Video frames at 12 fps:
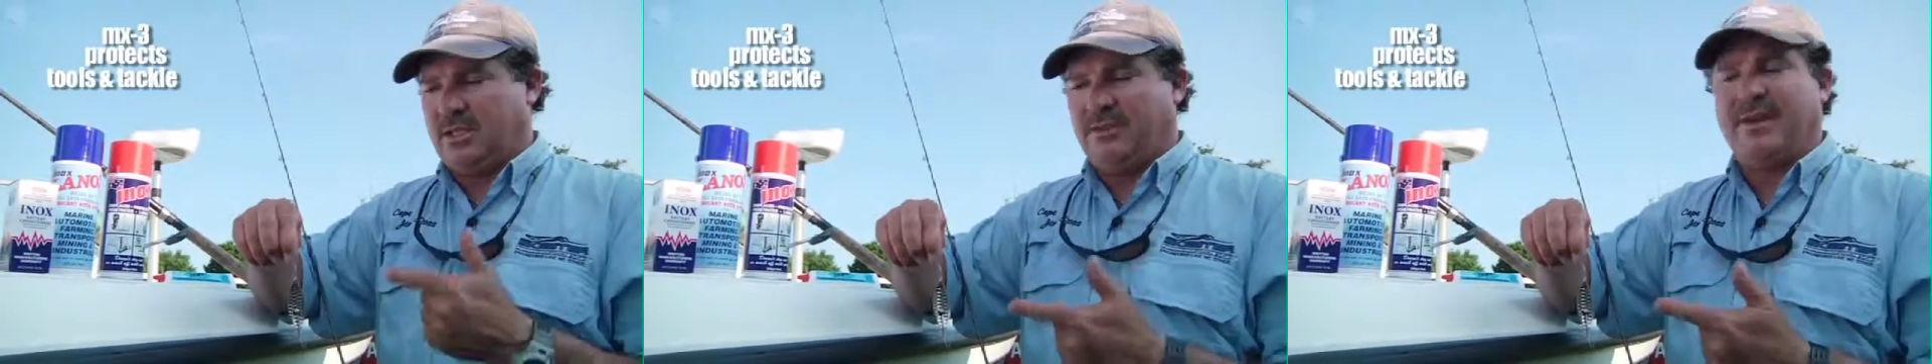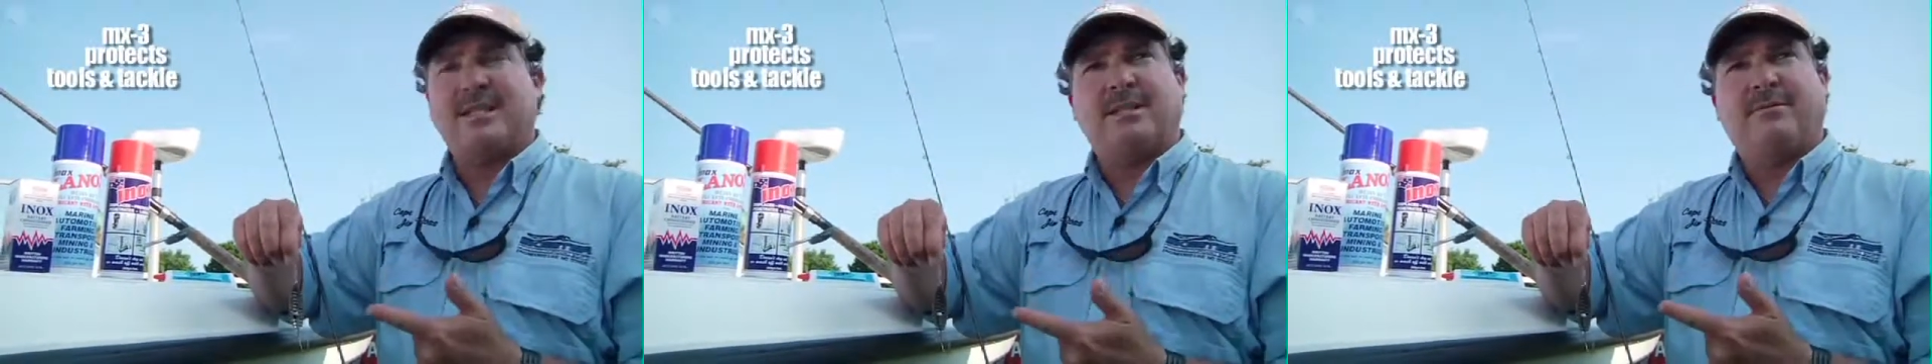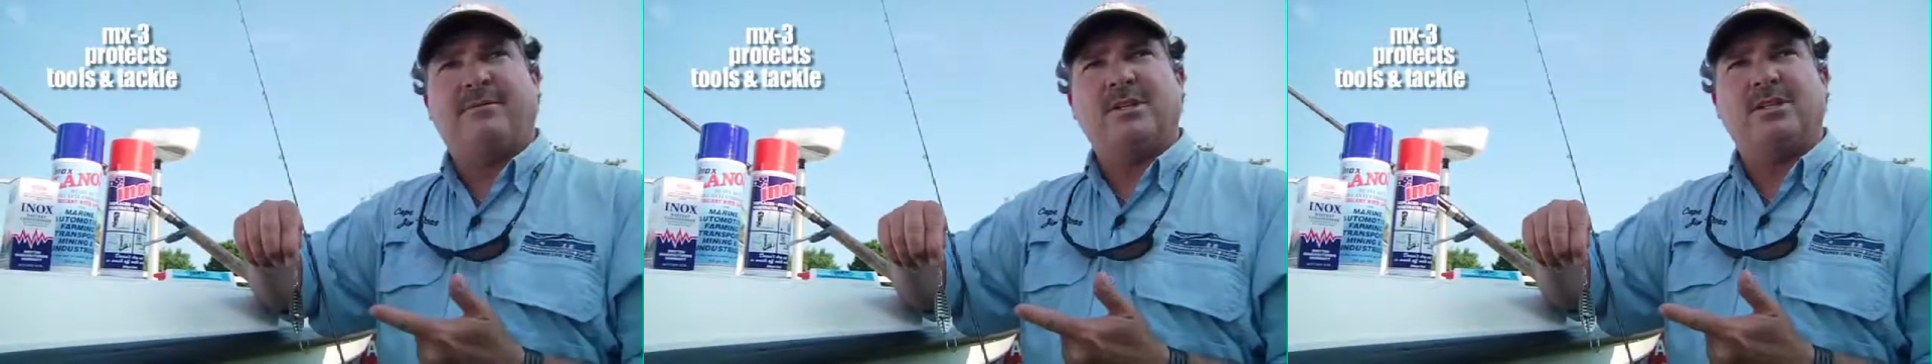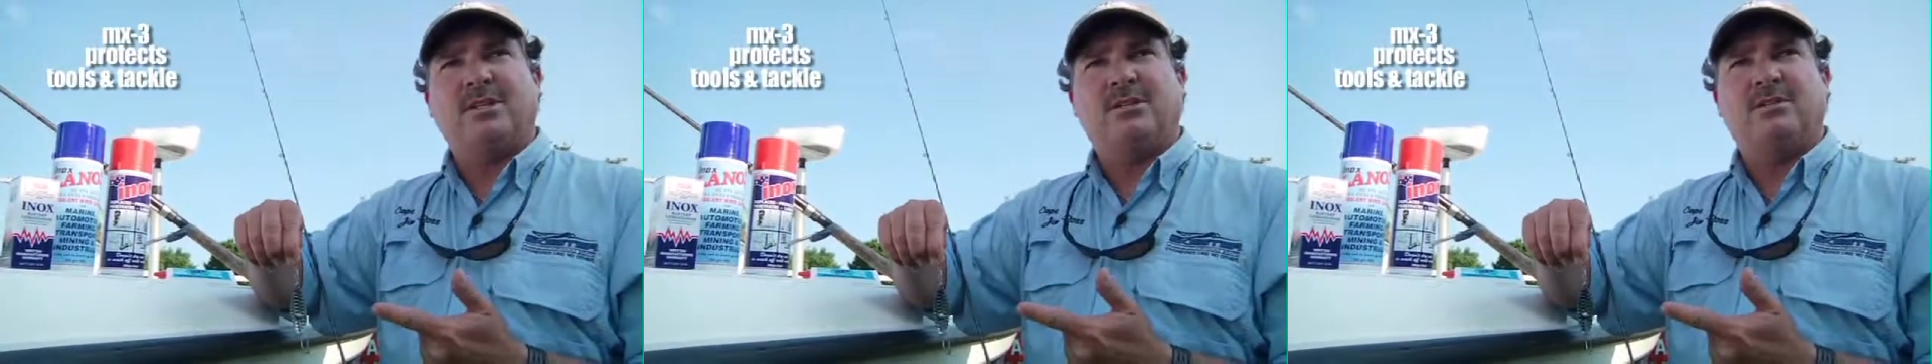and I've actually
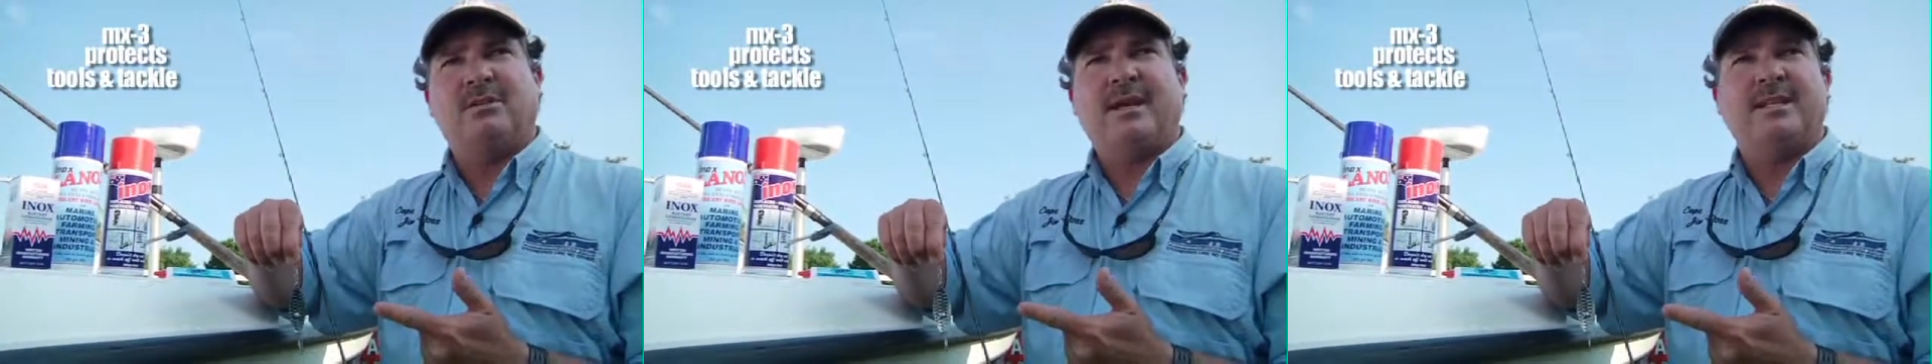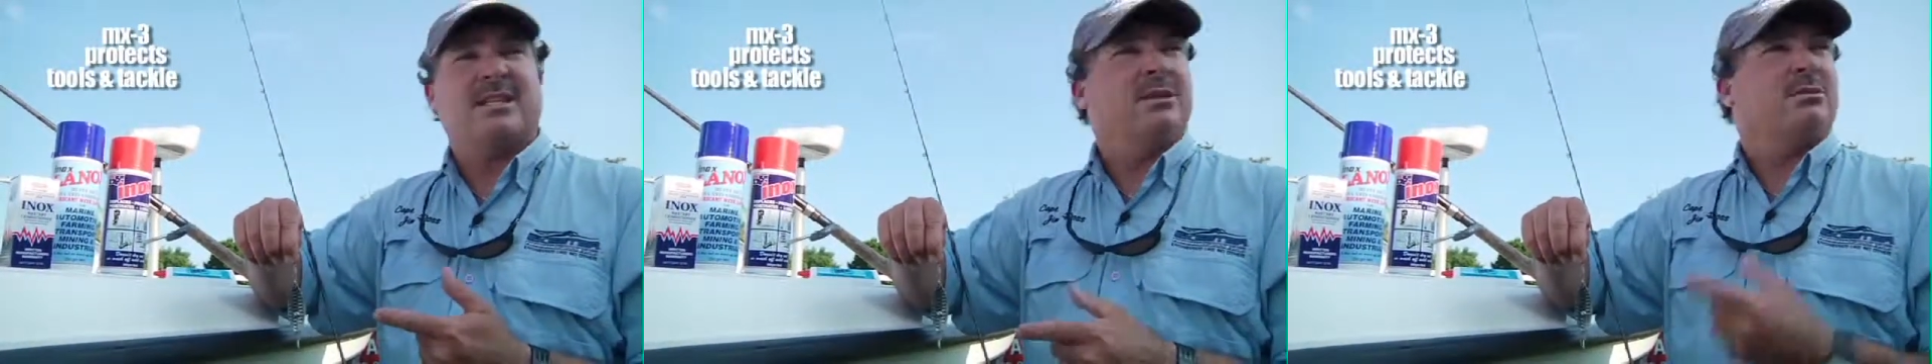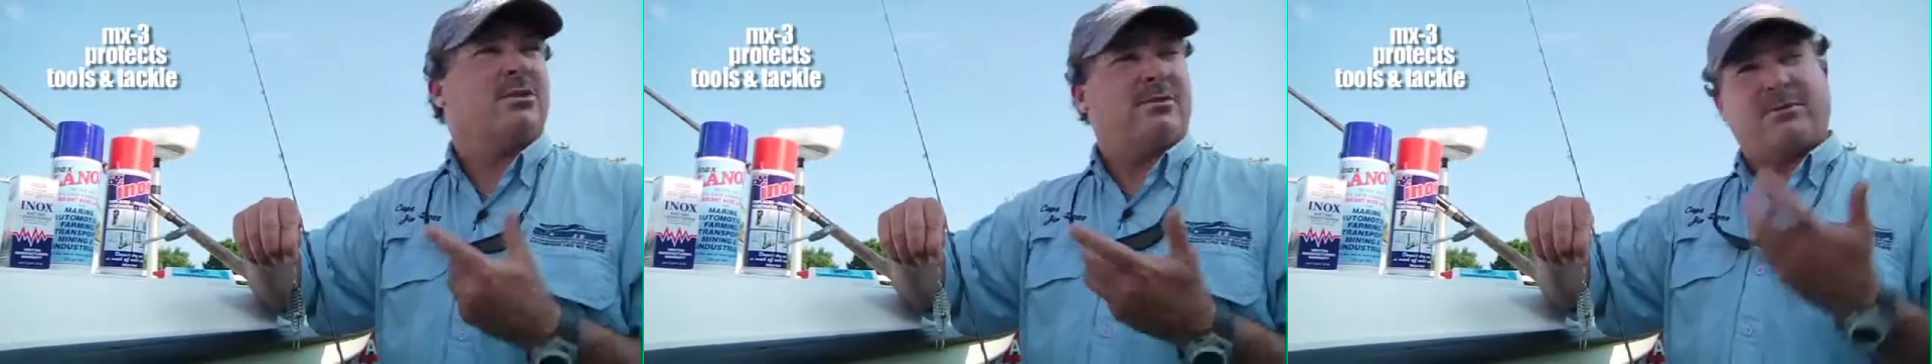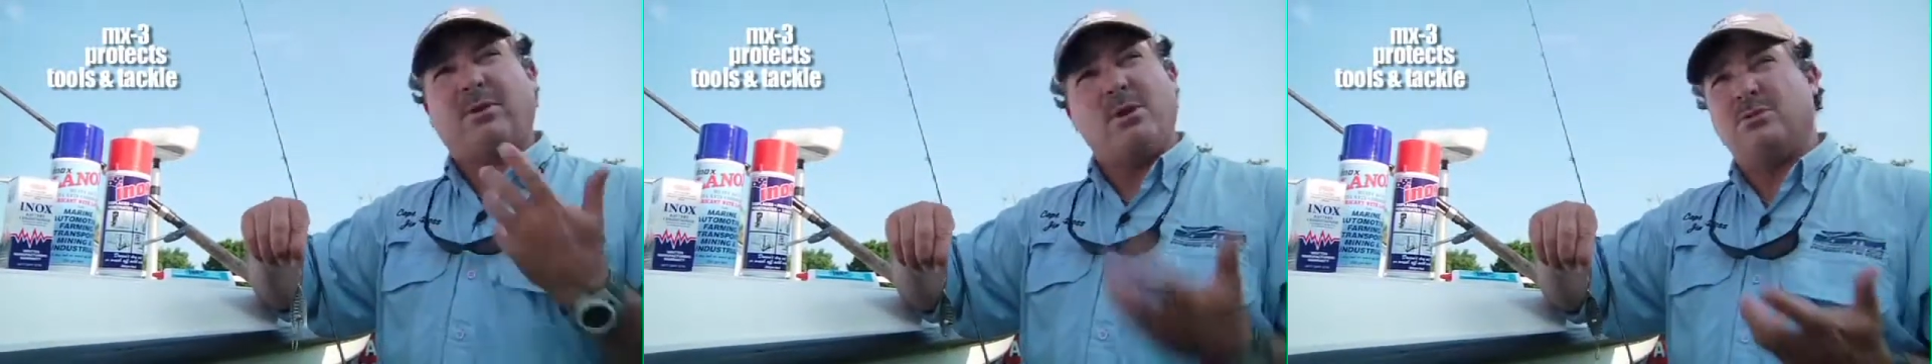fished it 2 days. It was
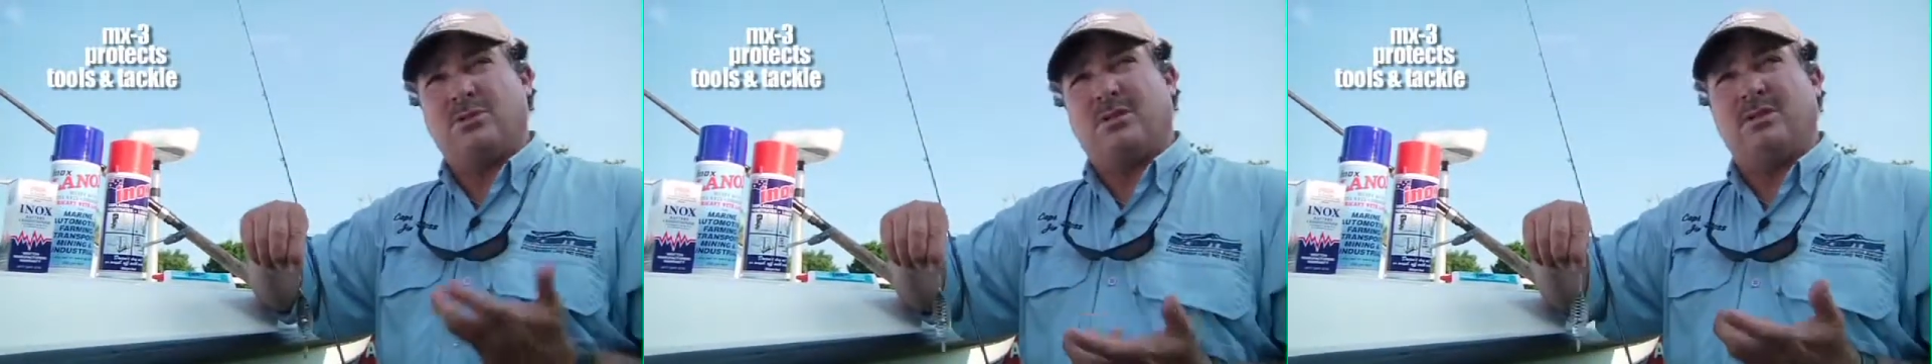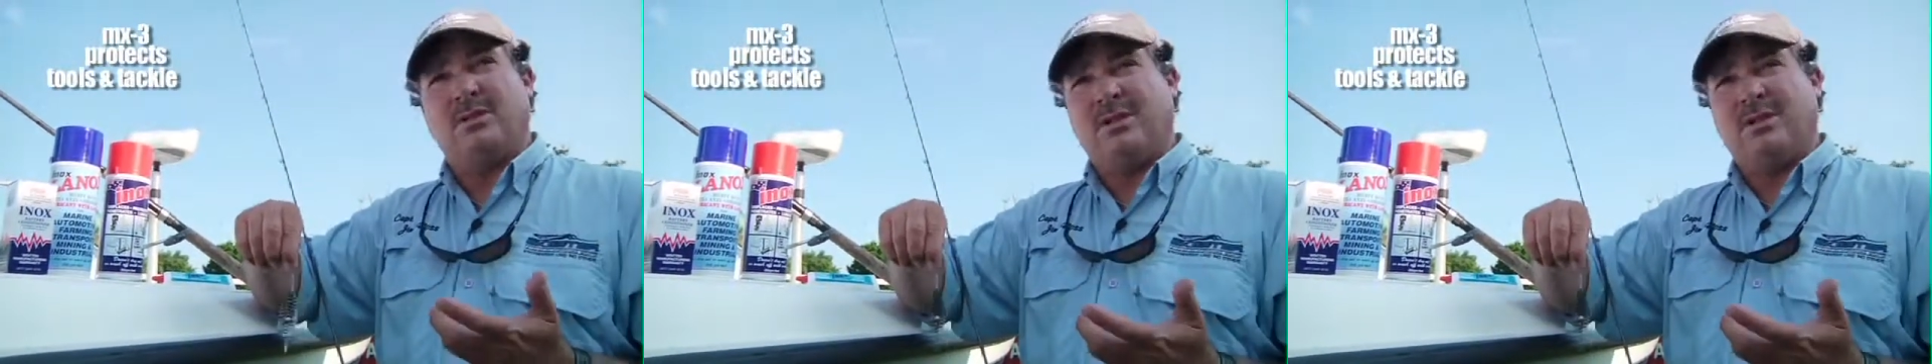frozen.